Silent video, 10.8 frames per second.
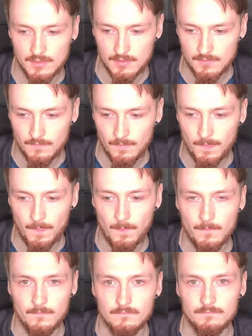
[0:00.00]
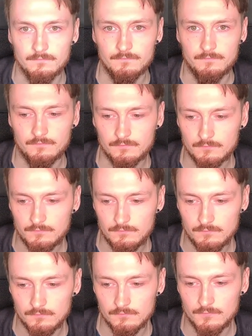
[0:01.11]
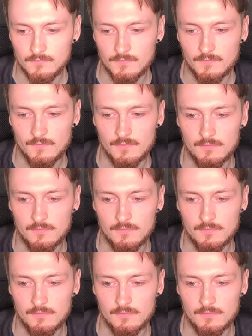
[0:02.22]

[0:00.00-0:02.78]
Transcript: (no one is talking)